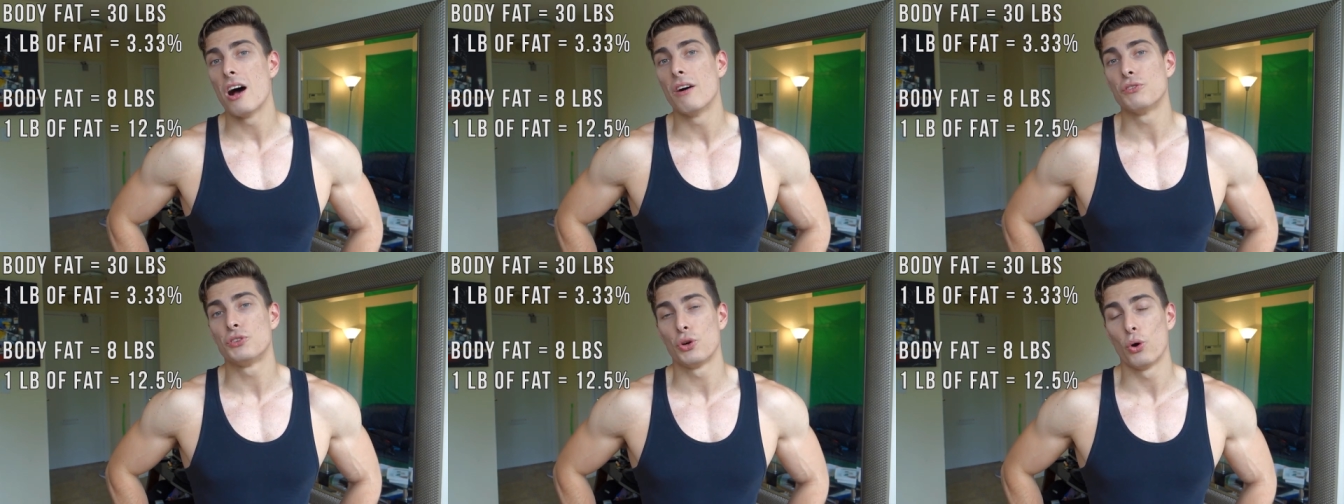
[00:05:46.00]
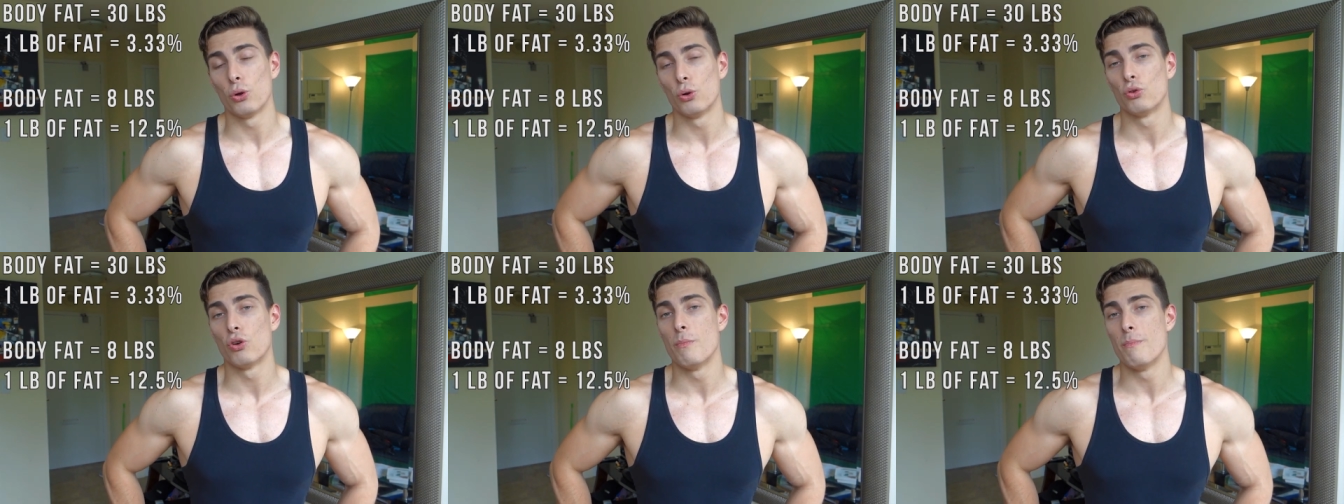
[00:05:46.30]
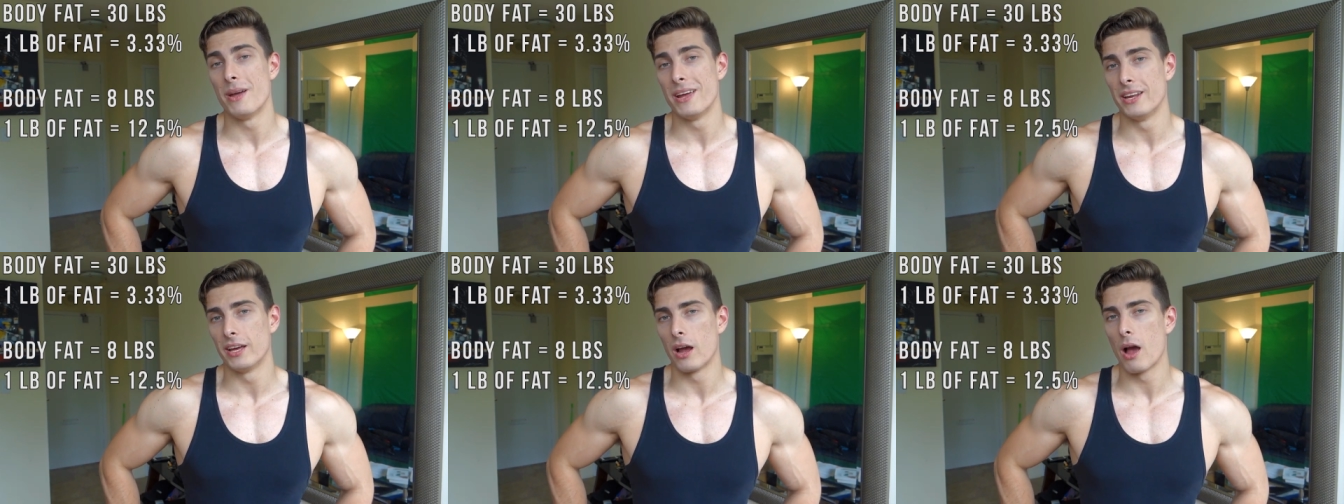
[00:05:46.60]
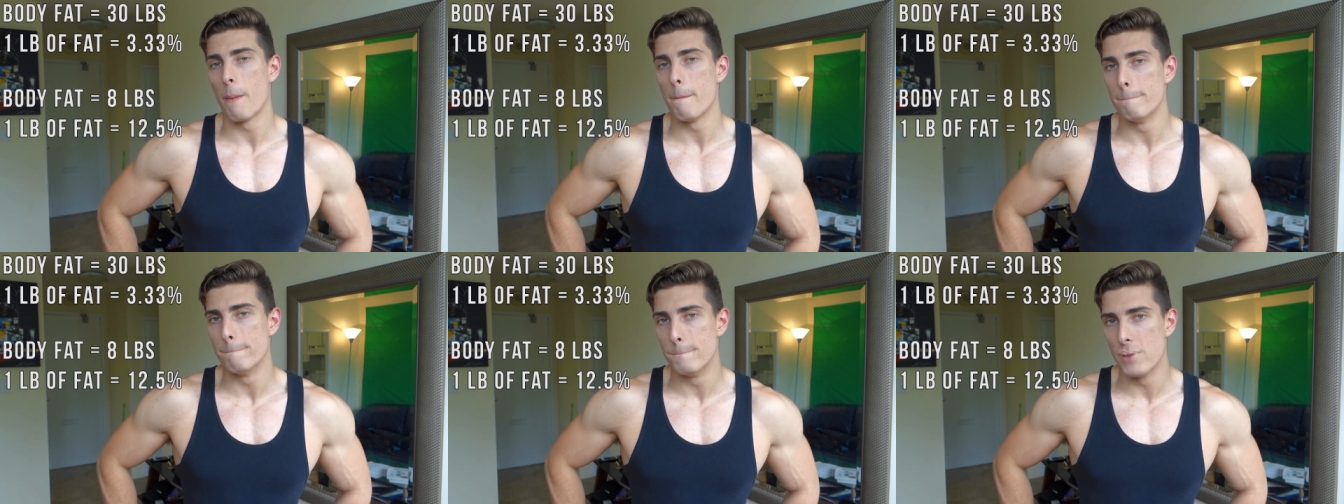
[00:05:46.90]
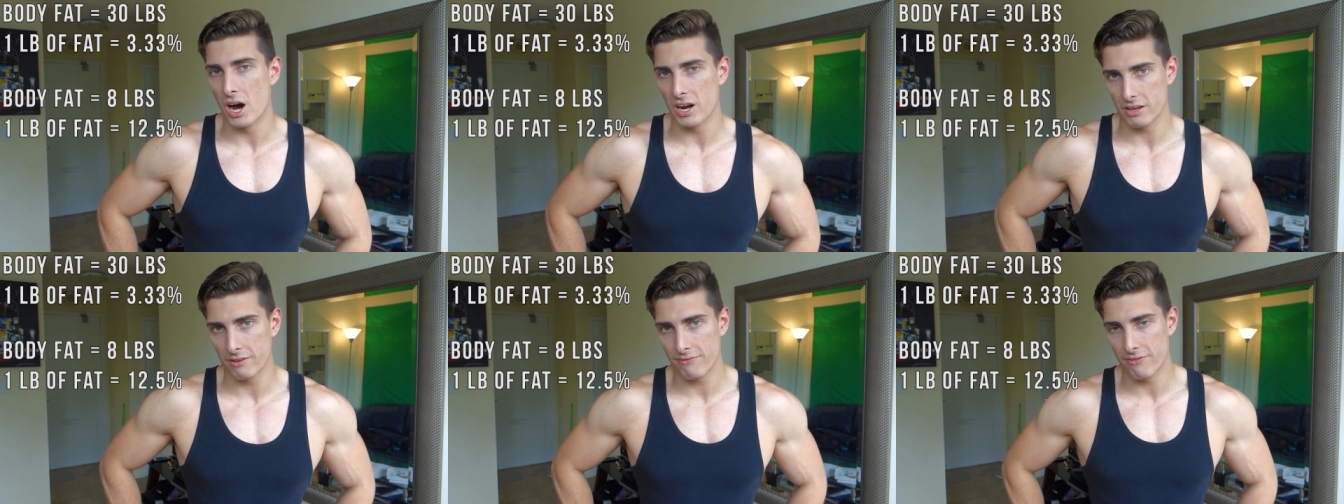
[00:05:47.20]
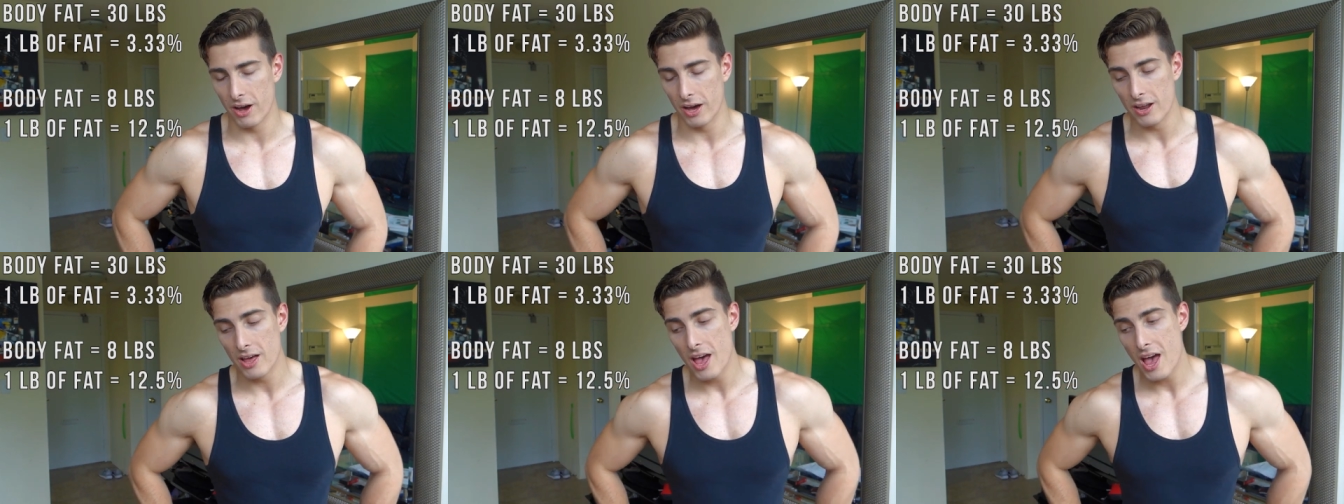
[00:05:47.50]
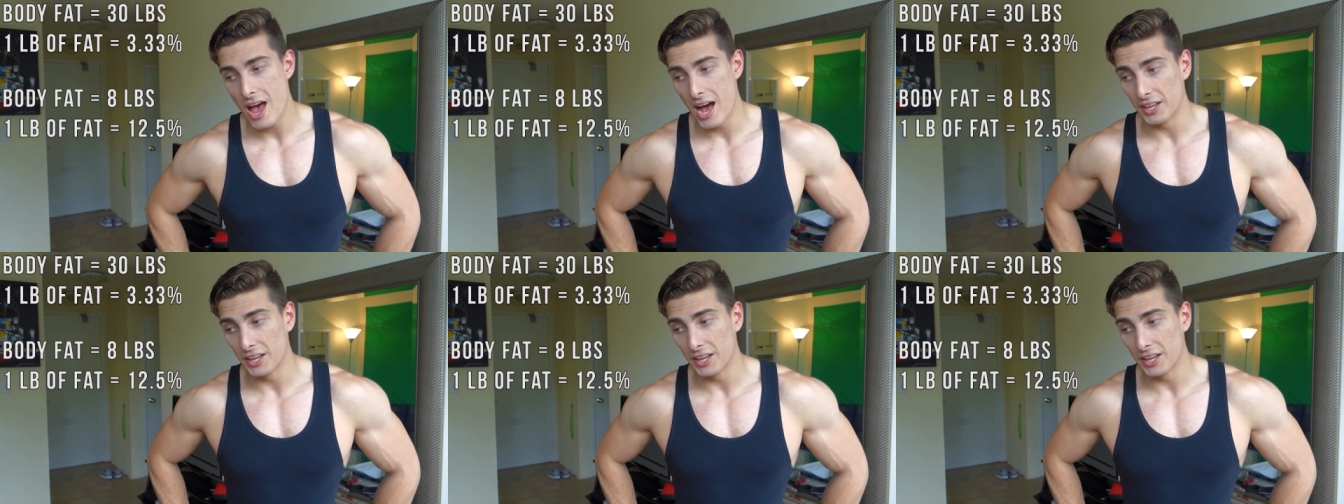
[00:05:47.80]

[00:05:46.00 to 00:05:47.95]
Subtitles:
of total remaining body fat.